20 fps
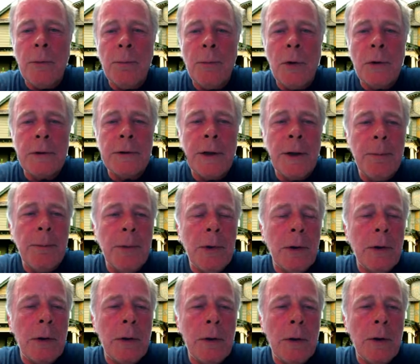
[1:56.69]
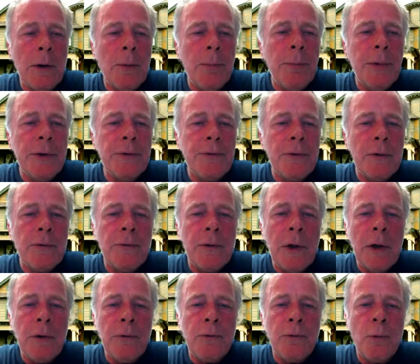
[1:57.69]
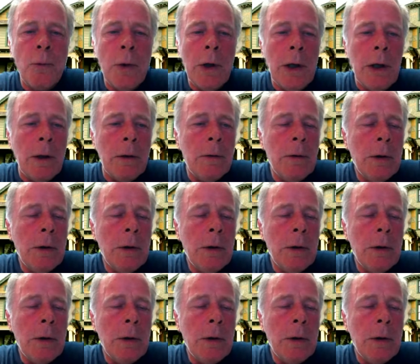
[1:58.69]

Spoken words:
multi-million-dollar business as well.